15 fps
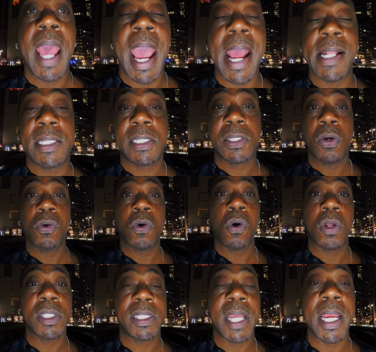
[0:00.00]
and
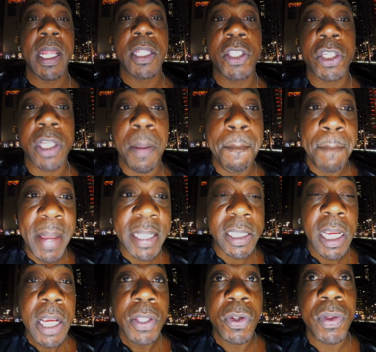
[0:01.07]
so-called say
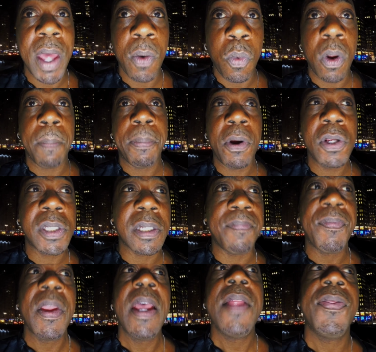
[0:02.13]
commit to that one person,
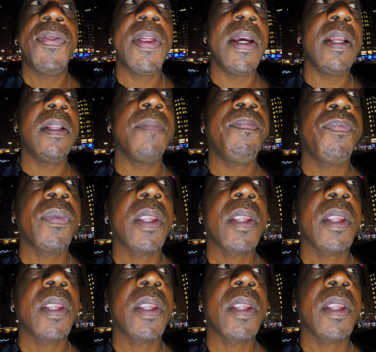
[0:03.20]
then